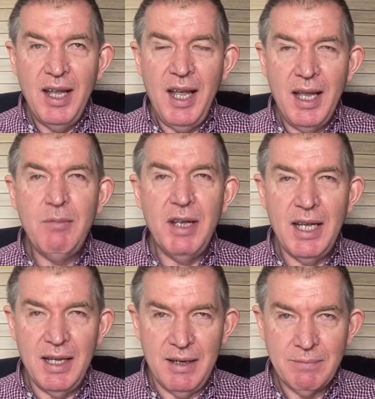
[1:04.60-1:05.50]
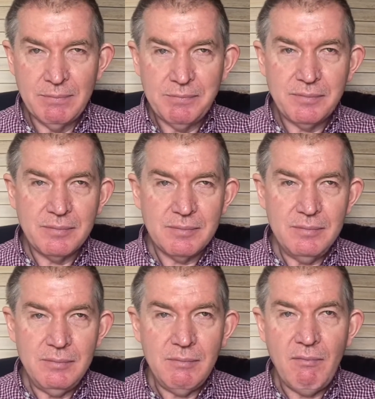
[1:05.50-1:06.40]
Amen.
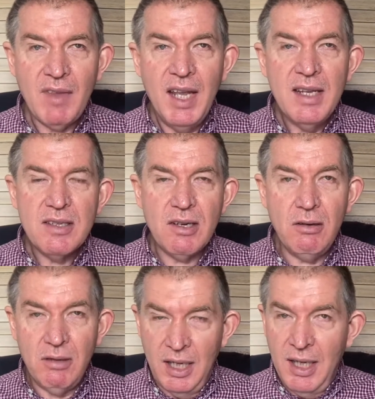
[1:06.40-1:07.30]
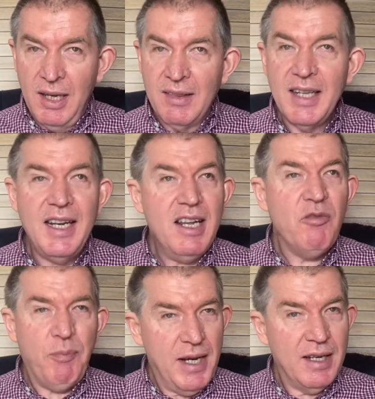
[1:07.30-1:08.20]
So, the day
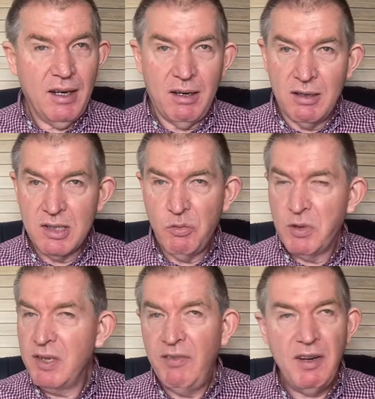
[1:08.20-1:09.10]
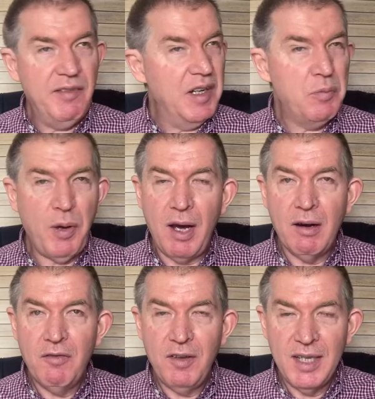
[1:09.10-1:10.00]
of Pentecost was a very, very
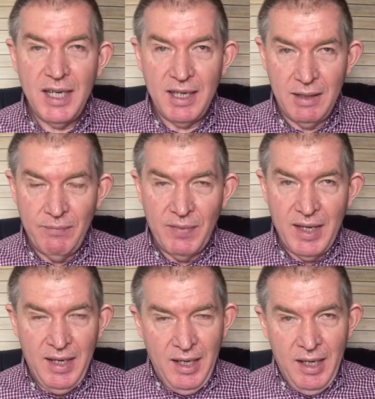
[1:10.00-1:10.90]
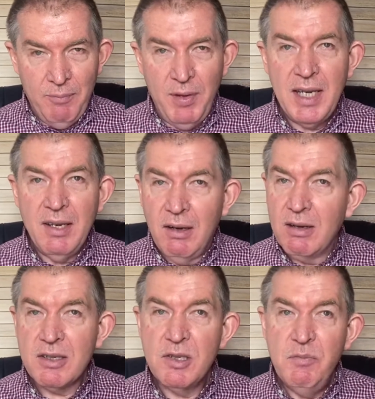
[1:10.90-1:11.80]
powerful day.
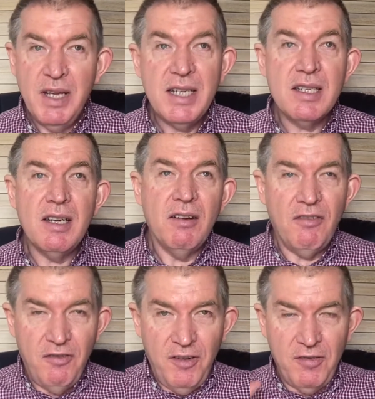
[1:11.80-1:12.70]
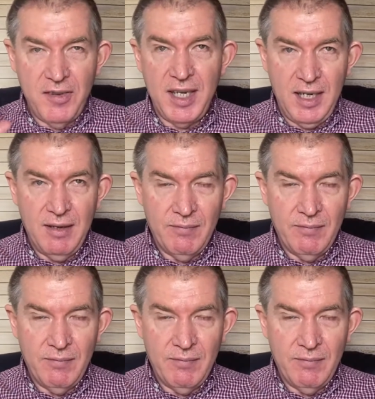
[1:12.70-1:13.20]
Pentecost means 50.